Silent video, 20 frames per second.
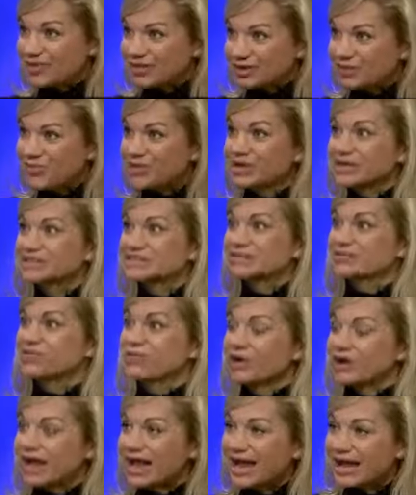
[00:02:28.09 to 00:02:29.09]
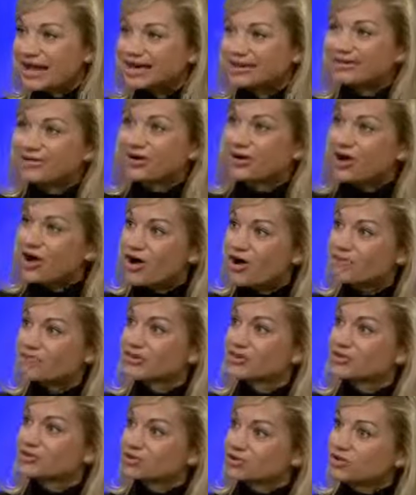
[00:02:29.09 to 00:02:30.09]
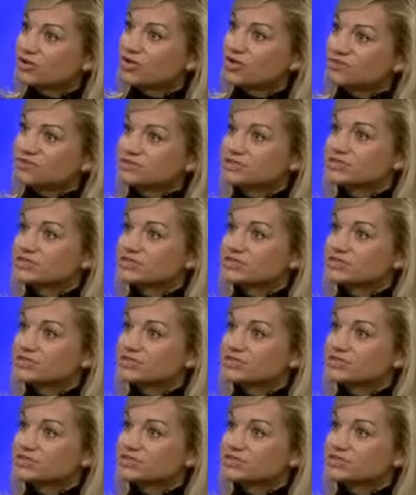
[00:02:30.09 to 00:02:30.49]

then you're wanting some more candy or coffee and you're looking for